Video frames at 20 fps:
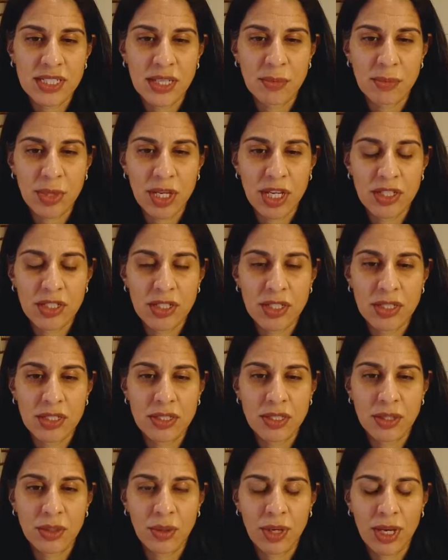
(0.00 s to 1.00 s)
that
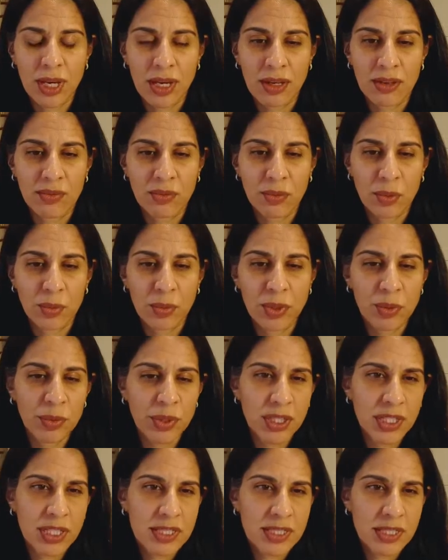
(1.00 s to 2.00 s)
patients who have what we
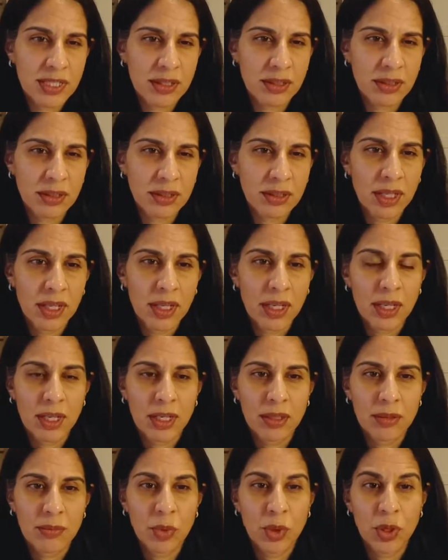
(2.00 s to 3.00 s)
would consider
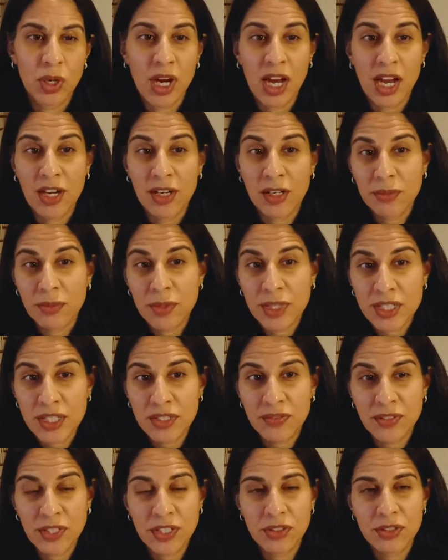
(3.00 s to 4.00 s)
more higher
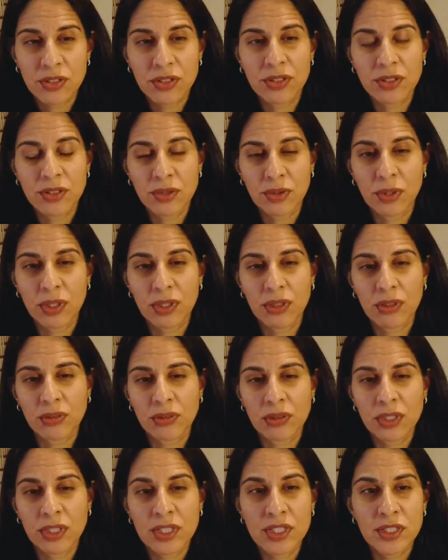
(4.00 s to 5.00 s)
risk features or
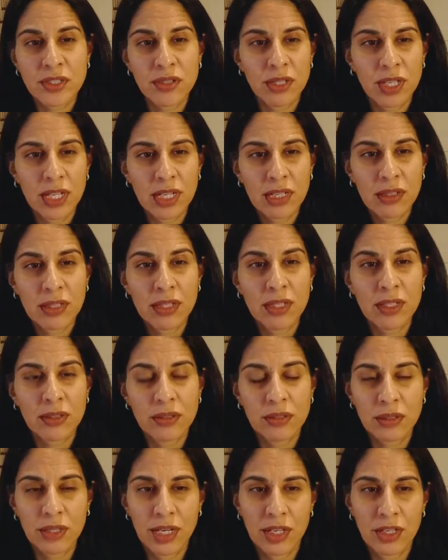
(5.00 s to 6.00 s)
concerning
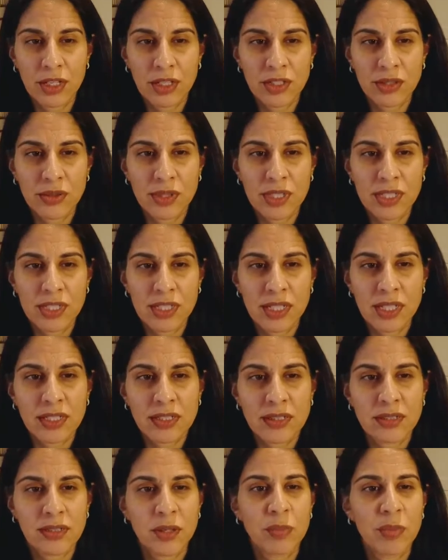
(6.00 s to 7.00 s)
clinical
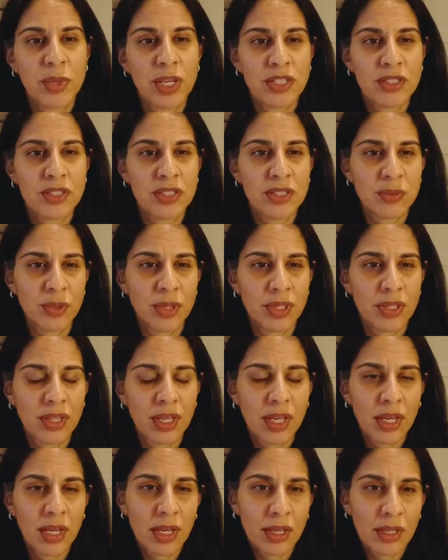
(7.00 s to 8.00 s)
characteristics, so patients with
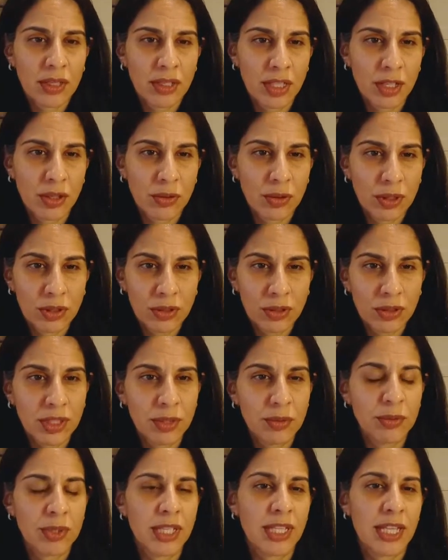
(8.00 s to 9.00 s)
you know,
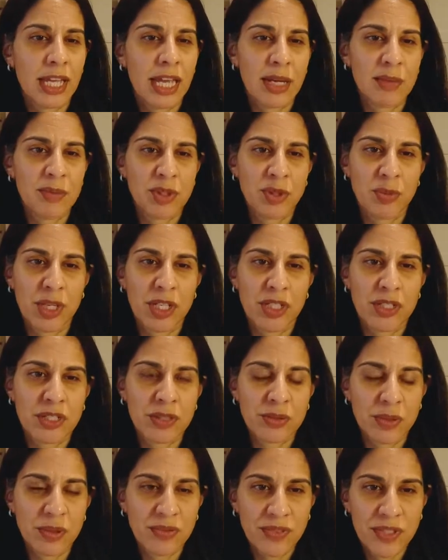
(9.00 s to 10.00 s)
early relapse,
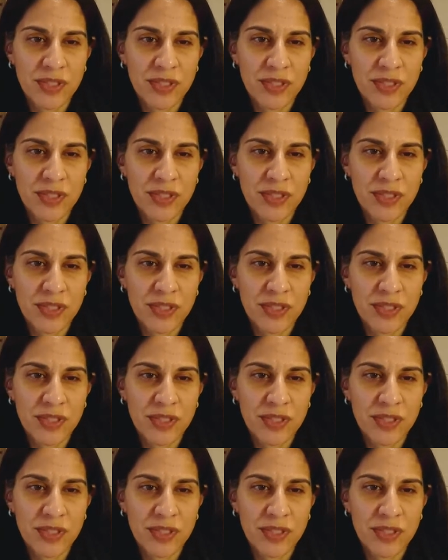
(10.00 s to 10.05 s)
patients with